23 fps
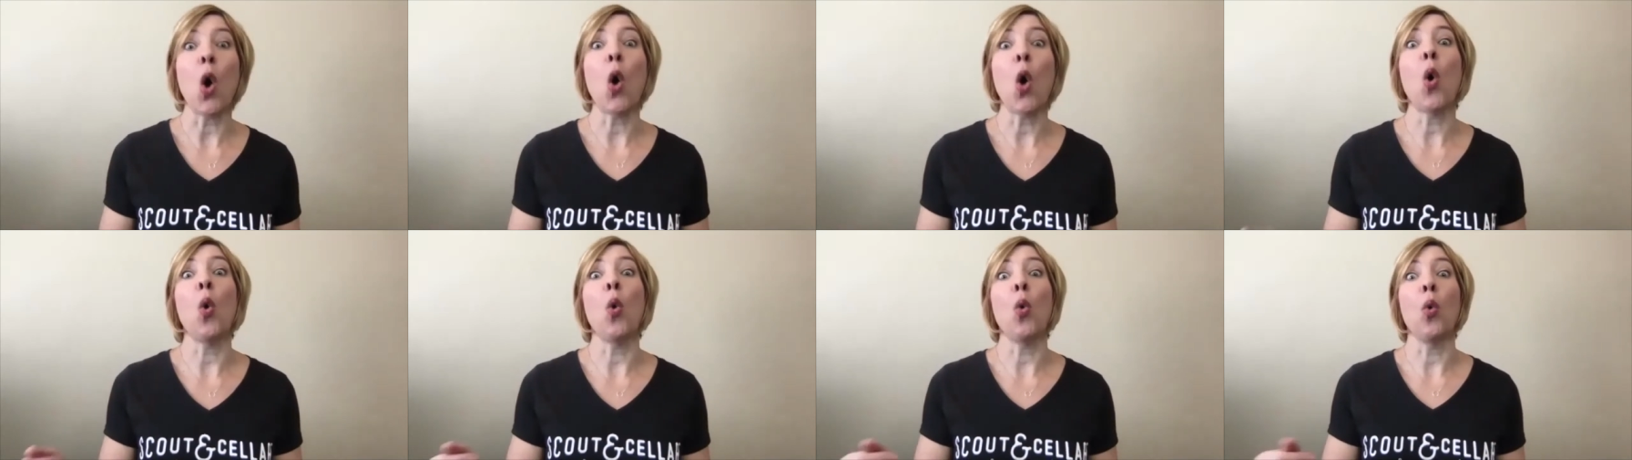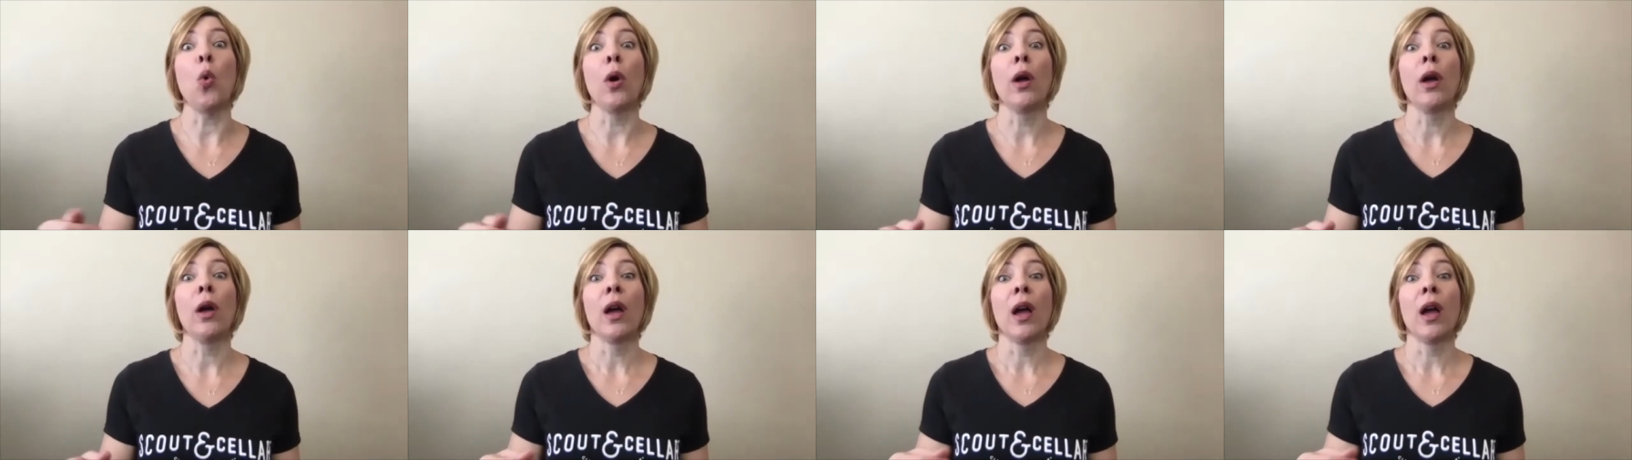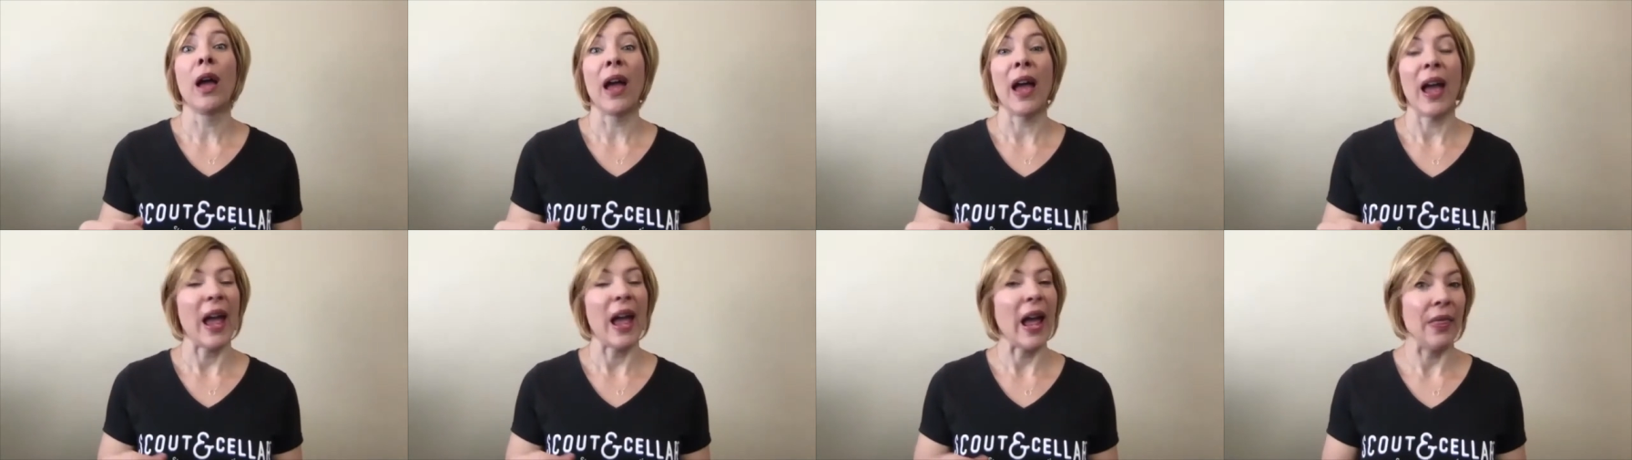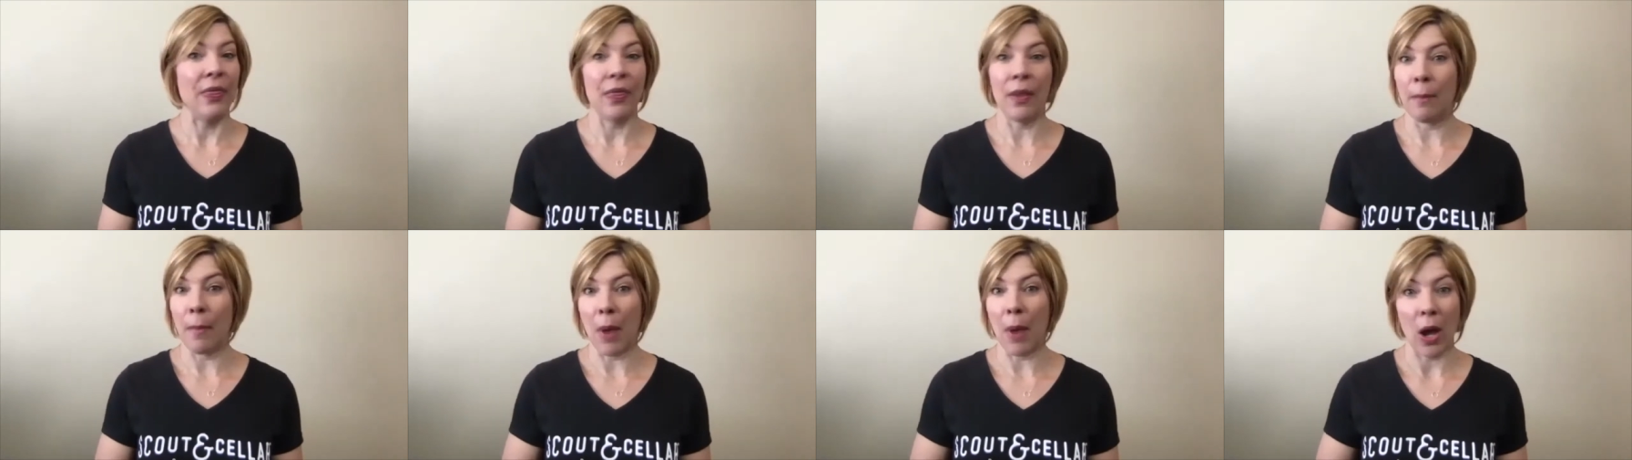Oh,
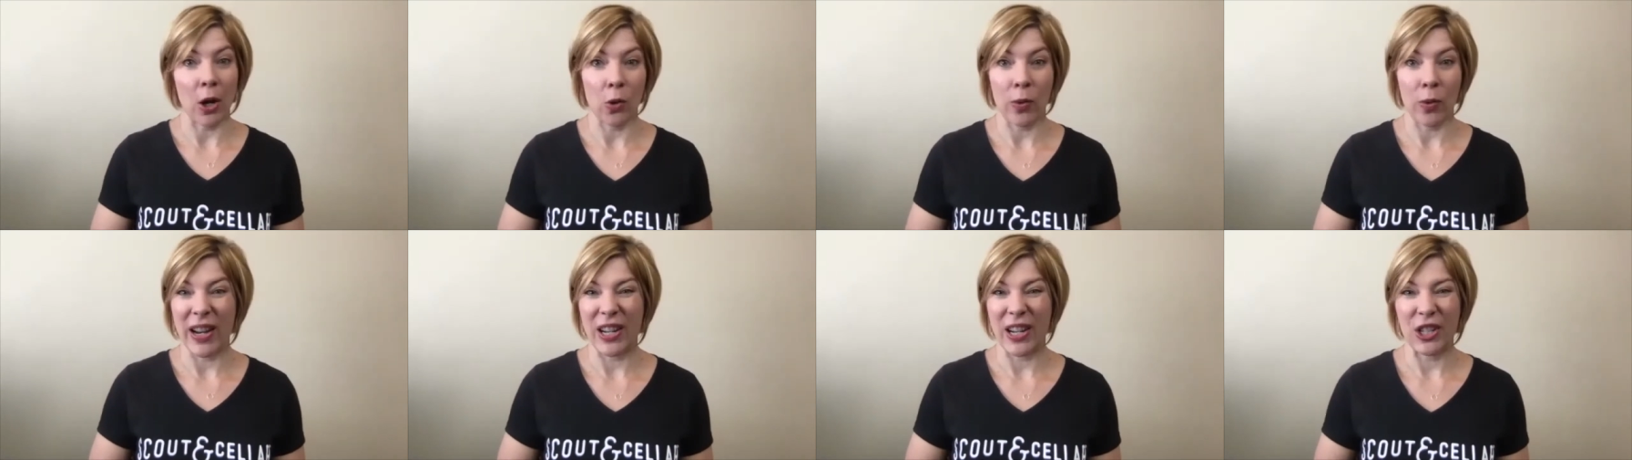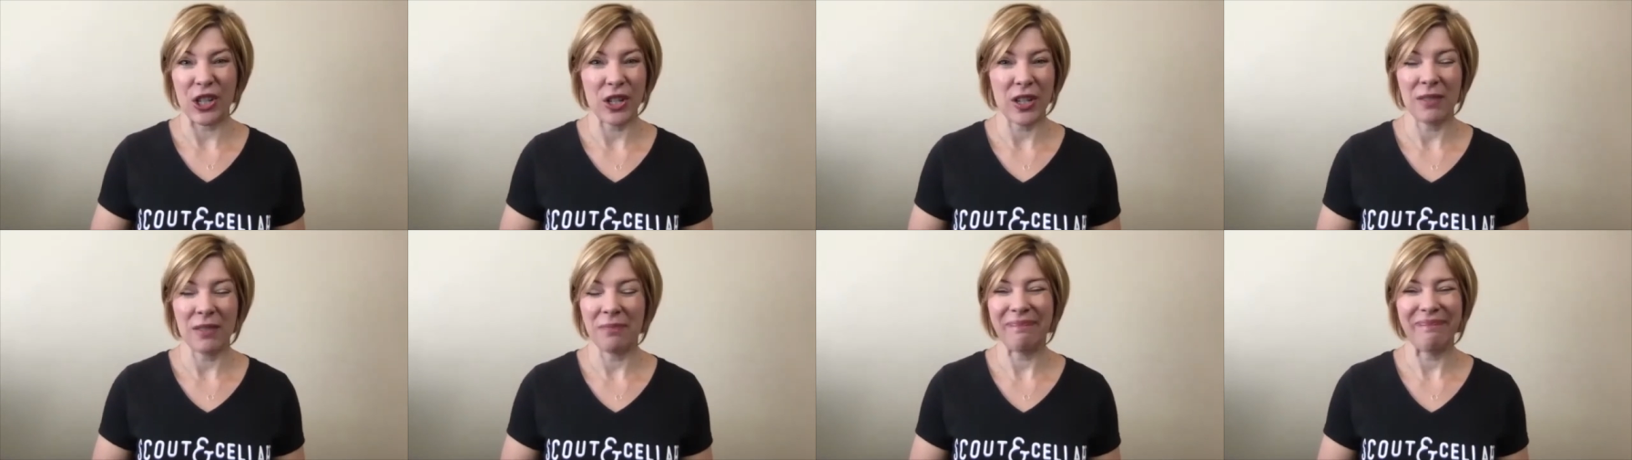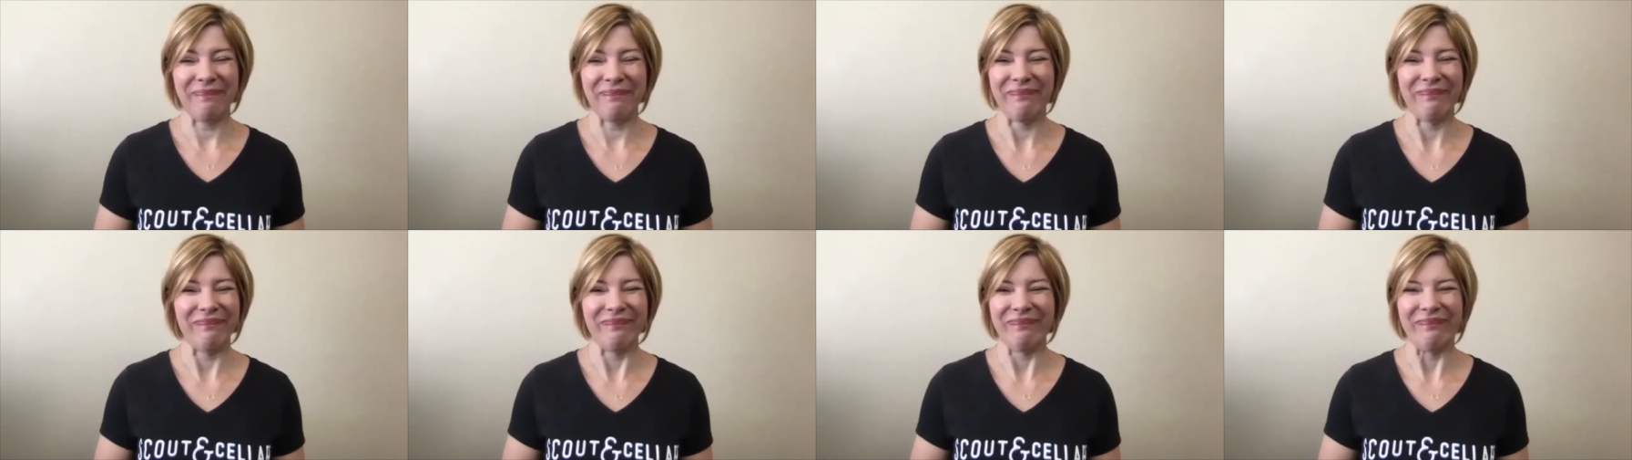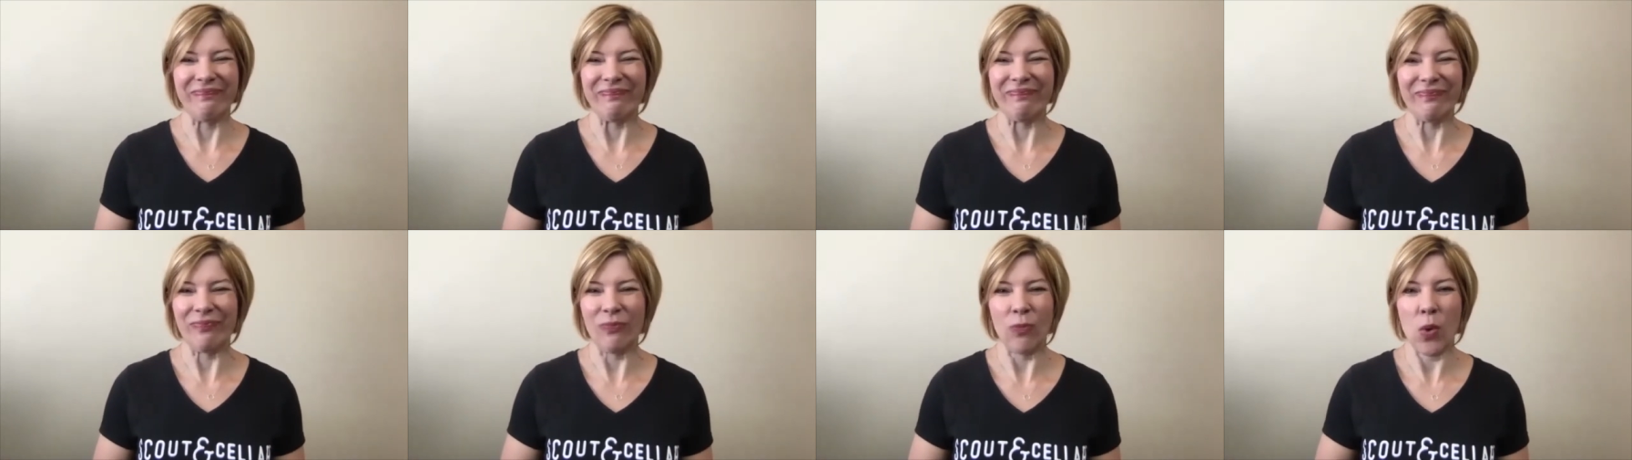and the moderation
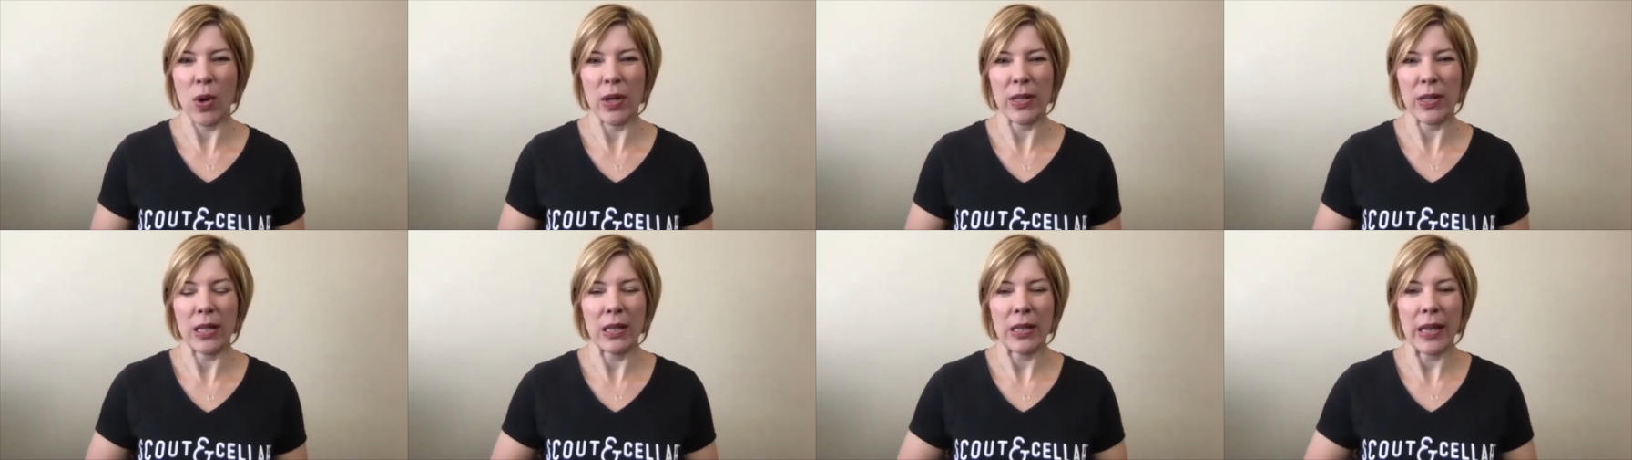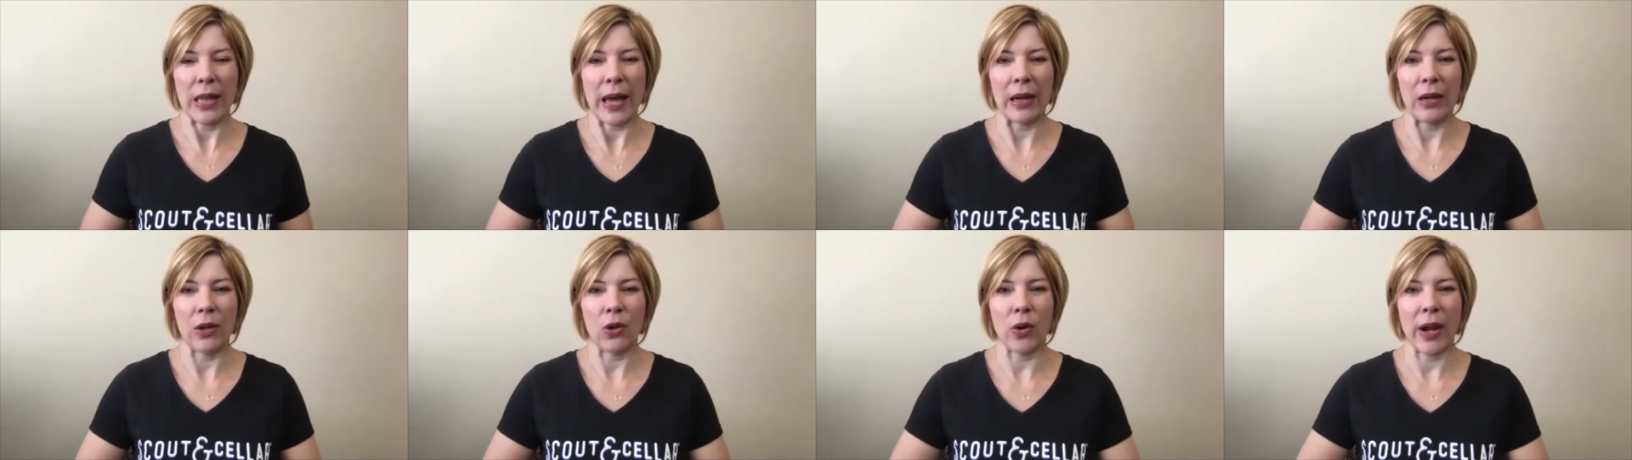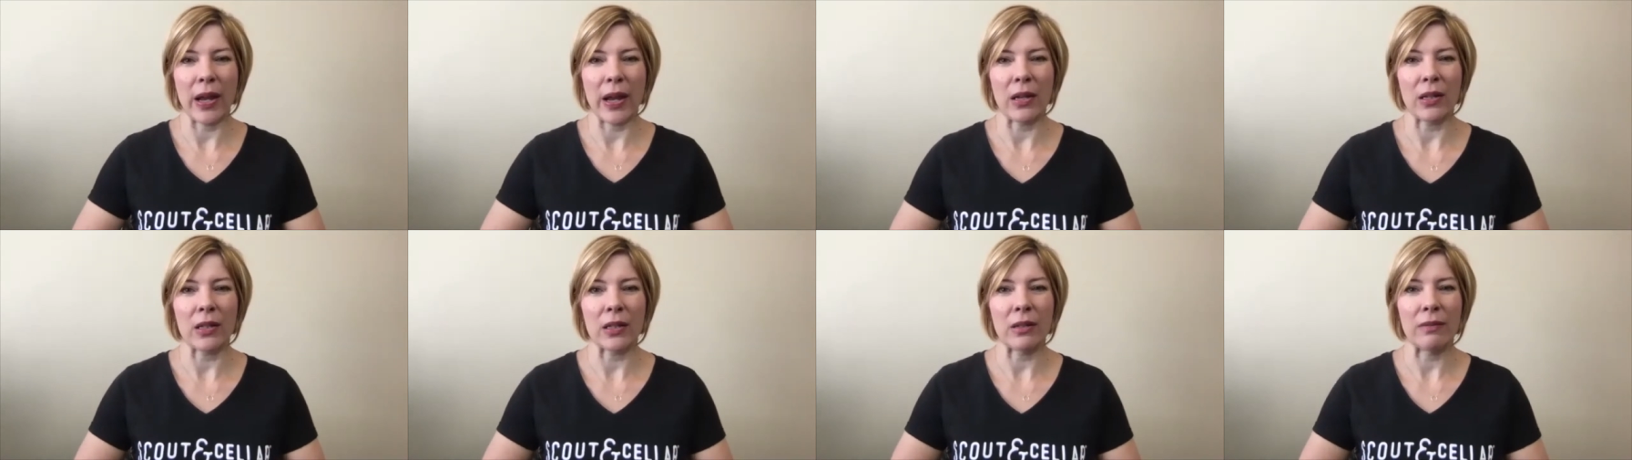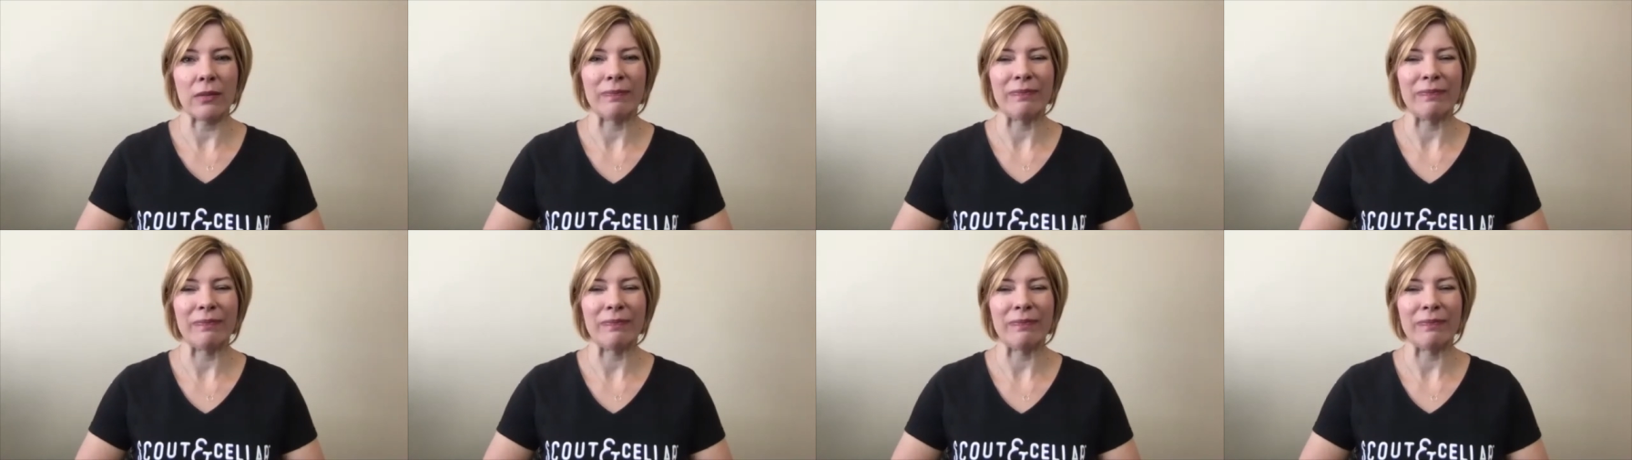wasn't that great